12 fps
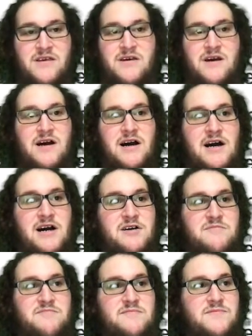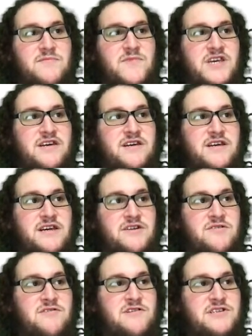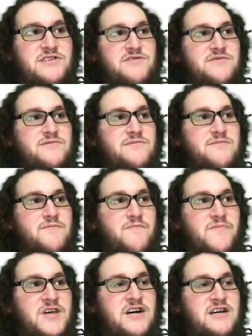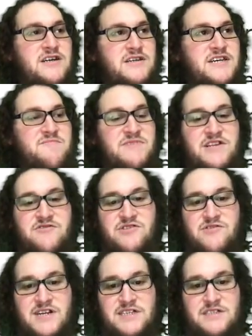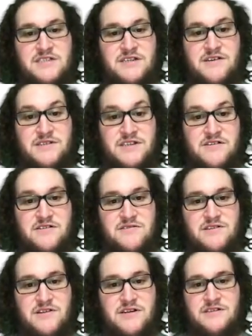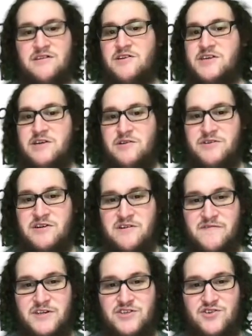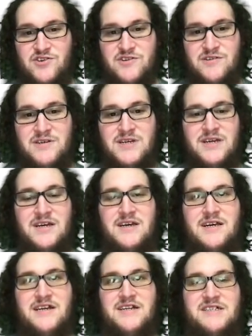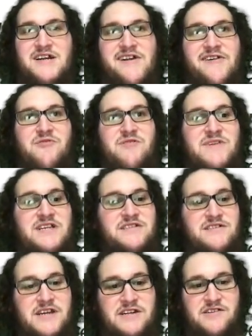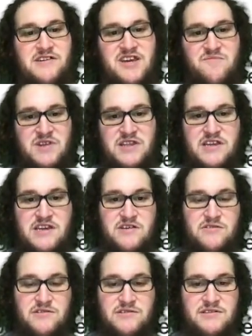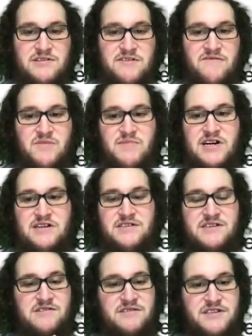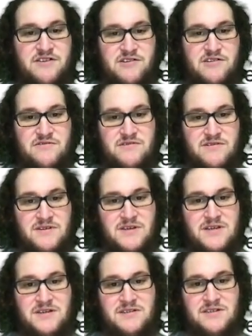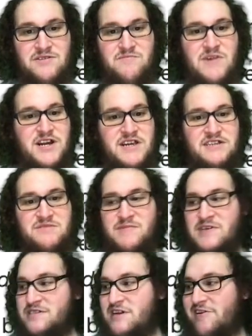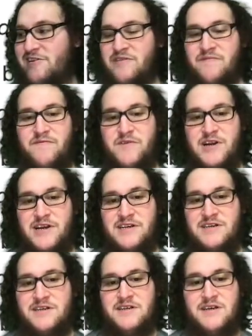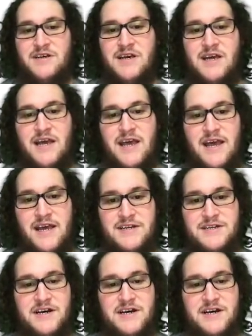in order to keep the interest rates near zero. So it's called yield curve control, and essentially what it means is like they're keeping the yields of the bonds near zero. So money is essentially free. And